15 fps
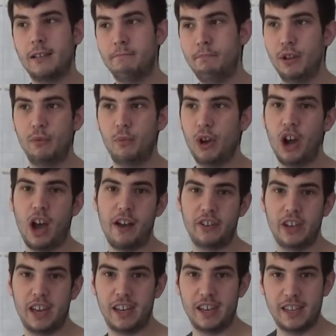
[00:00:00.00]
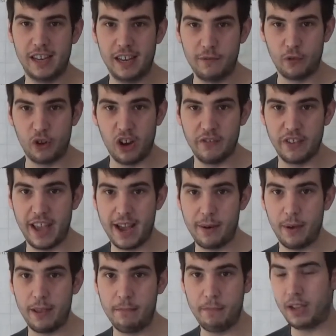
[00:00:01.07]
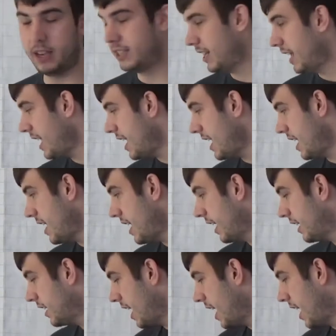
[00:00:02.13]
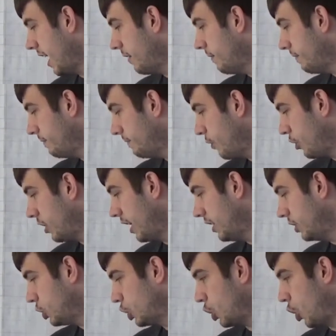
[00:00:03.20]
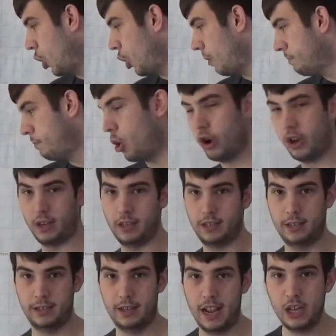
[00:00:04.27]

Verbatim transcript: but we're not having any delivery of it, are we? Because he can't fucking score points.